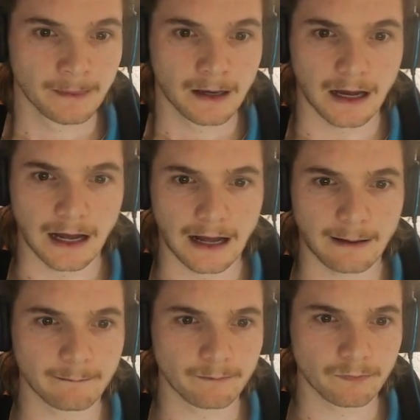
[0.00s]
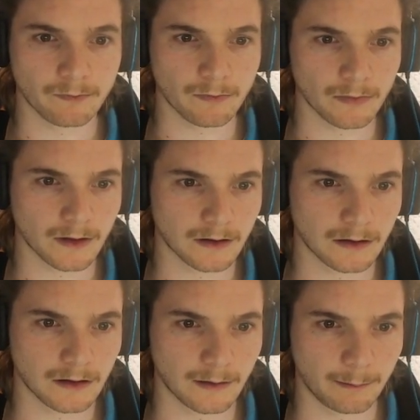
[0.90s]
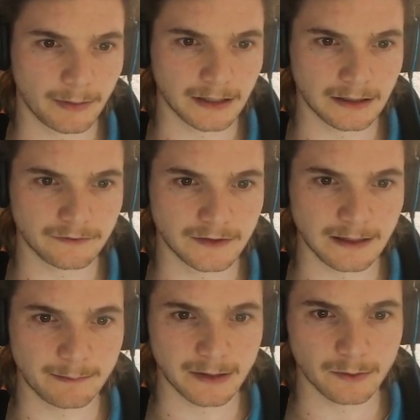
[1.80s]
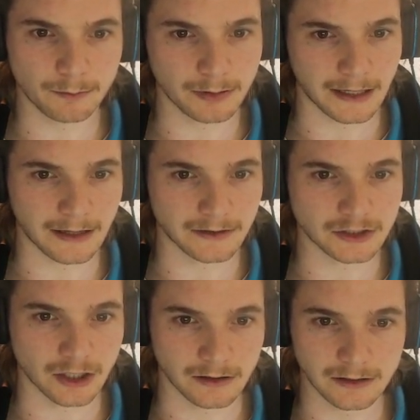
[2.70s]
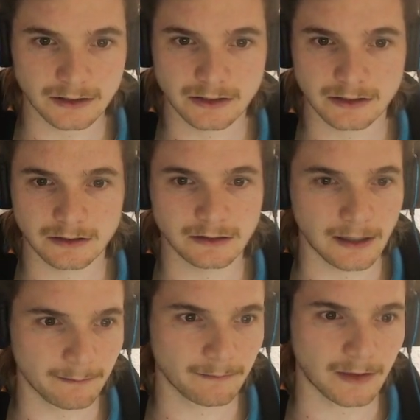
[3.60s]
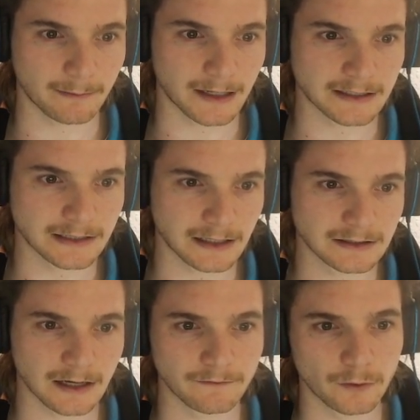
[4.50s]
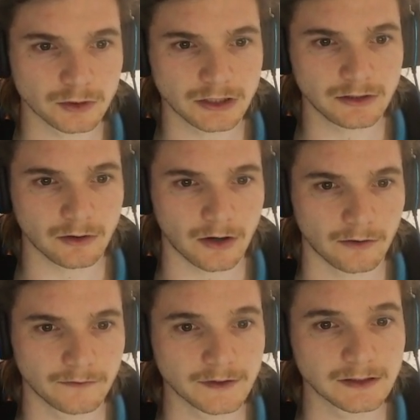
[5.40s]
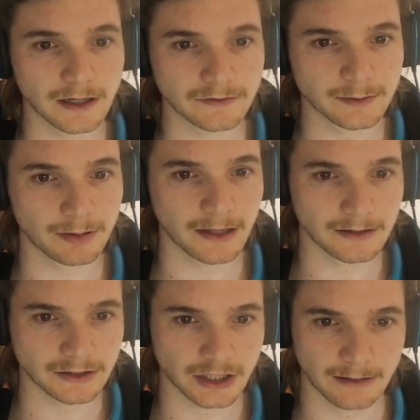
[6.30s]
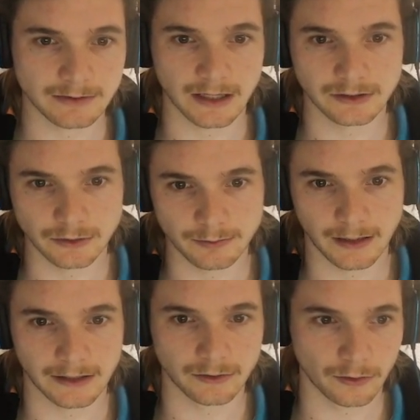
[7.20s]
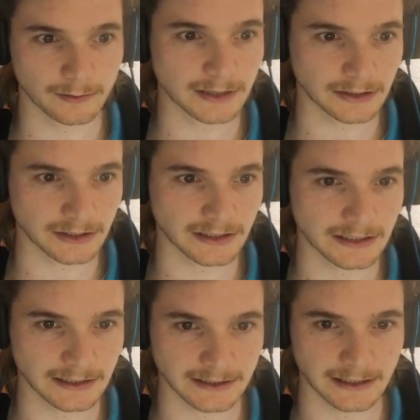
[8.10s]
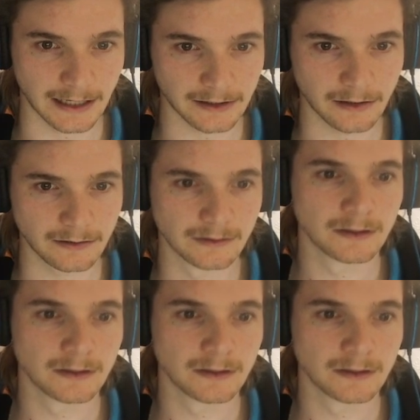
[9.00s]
But if need be, we'll play other junglers. Yep, that makes sense. Unfortunately, not confident enough to play other champs that I do play in norms, such as Kazix and Echo.